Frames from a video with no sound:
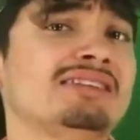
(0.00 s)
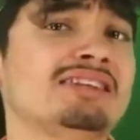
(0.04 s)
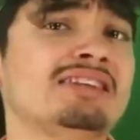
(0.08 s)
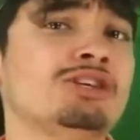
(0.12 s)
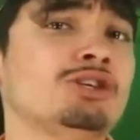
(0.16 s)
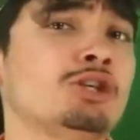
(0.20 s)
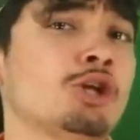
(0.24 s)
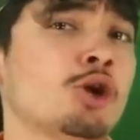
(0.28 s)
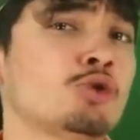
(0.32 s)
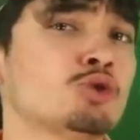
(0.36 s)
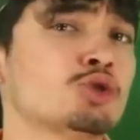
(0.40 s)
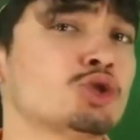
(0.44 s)

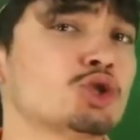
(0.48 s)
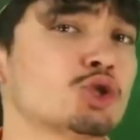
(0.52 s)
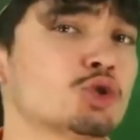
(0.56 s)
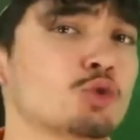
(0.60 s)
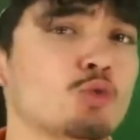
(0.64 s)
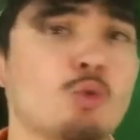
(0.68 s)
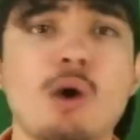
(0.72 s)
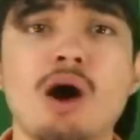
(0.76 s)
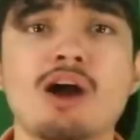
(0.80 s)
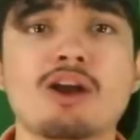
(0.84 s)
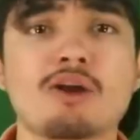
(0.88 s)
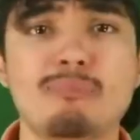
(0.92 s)
didn't know
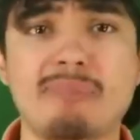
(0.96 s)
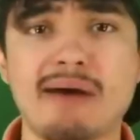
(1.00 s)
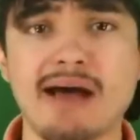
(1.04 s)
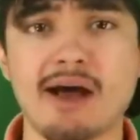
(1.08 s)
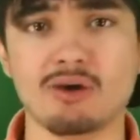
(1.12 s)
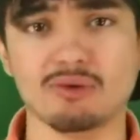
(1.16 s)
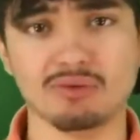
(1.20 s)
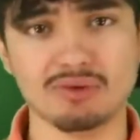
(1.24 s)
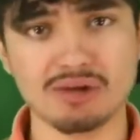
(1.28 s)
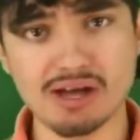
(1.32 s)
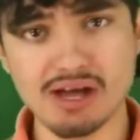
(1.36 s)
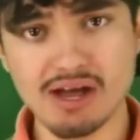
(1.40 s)
squat
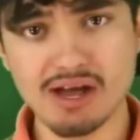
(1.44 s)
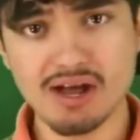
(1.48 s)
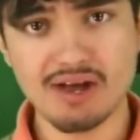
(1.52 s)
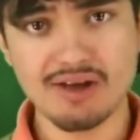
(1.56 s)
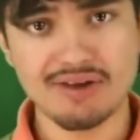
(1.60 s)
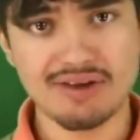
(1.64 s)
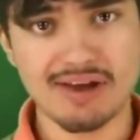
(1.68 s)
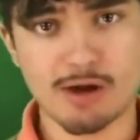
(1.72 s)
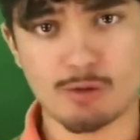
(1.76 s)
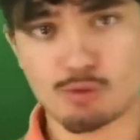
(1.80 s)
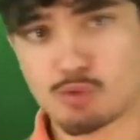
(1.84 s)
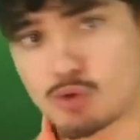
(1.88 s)
about.
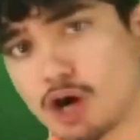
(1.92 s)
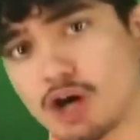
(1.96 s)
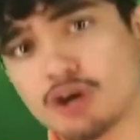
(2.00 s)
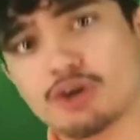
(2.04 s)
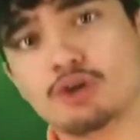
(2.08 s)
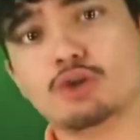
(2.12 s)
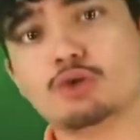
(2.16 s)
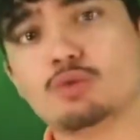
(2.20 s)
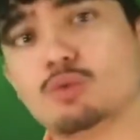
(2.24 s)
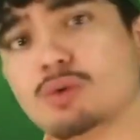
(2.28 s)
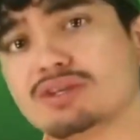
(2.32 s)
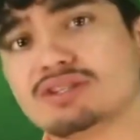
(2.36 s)
Now,
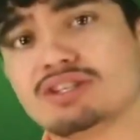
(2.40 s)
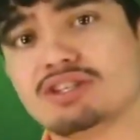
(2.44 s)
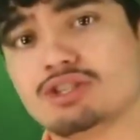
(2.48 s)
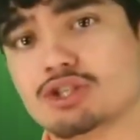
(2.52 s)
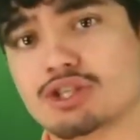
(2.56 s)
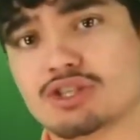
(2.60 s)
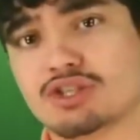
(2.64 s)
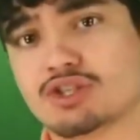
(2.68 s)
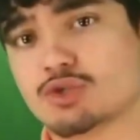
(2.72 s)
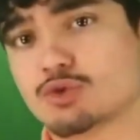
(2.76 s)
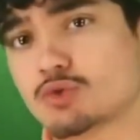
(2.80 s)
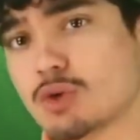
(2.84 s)
Ronald wasn't
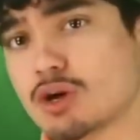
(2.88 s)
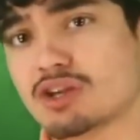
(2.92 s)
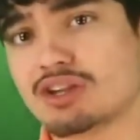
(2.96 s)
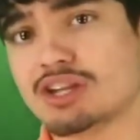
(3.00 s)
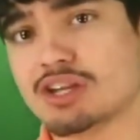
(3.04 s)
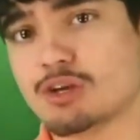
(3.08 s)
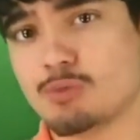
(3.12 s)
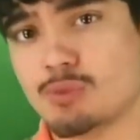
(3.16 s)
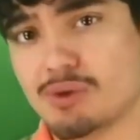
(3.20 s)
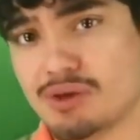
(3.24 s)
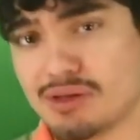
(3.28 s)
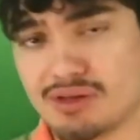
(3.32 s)
just
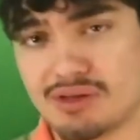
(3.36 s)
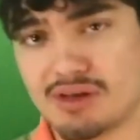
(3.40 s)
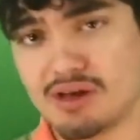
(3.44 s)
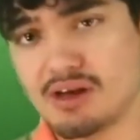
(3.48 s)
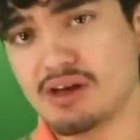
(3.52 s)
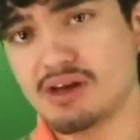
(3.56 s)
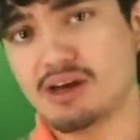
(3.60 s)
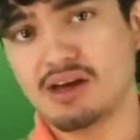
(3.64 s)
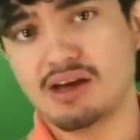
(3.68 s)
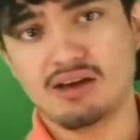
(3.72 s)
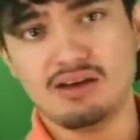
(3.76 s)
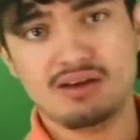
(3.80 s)
struggling with
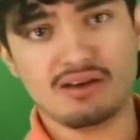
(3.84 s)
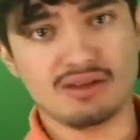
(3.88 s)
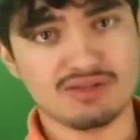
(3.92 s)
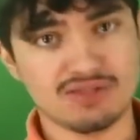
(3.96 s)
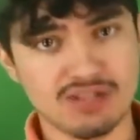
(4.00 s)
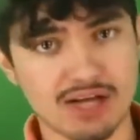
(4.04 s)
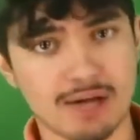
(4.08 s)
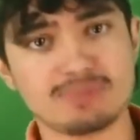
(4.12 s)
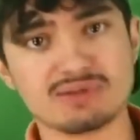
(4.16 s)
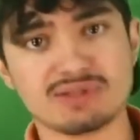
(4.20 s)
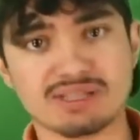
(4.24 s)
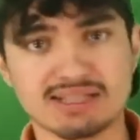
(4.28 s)

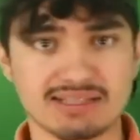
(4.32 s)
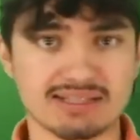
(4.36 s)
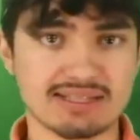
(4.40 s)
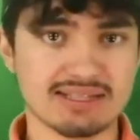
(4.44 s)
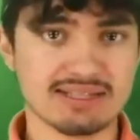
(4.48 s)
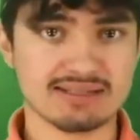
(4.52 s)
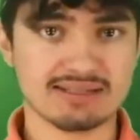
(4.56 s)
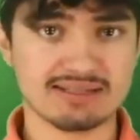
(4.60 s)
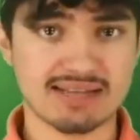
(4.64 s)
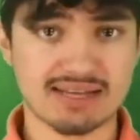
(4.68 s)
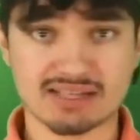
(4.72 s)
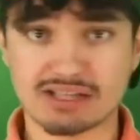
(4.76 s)

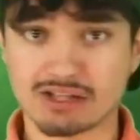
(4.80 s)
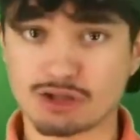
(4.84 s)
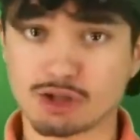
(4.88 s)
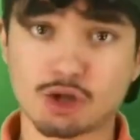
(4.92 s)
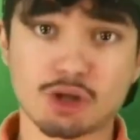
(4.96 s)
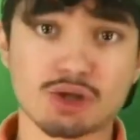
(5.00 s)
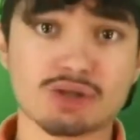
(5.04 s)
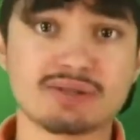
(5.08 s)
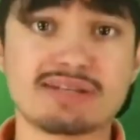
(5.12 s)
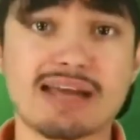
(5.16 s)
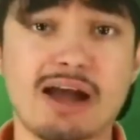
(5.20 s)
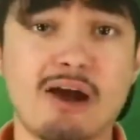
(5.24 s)
substances. As it
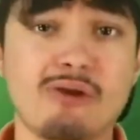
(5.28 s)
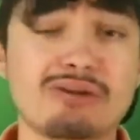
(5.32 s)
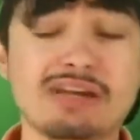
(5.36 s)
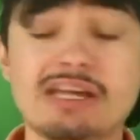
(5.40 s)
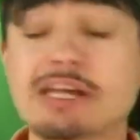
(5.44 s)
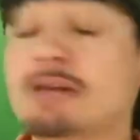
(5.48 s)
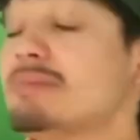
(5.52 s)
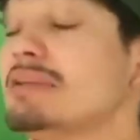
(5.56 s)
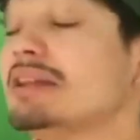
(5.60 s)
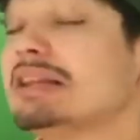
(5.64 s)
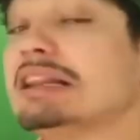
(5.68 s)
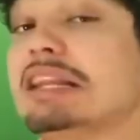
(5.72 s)
turns out,
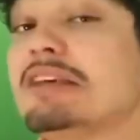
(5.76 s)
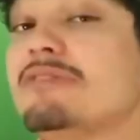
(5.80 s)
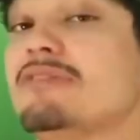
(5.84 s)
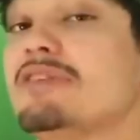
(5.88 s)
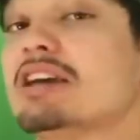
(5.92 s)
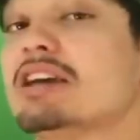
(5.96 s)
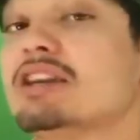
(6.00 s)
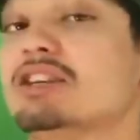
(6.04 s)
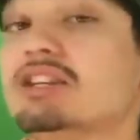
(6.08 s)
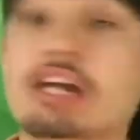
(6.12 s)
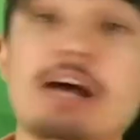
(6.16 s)
he'd been living a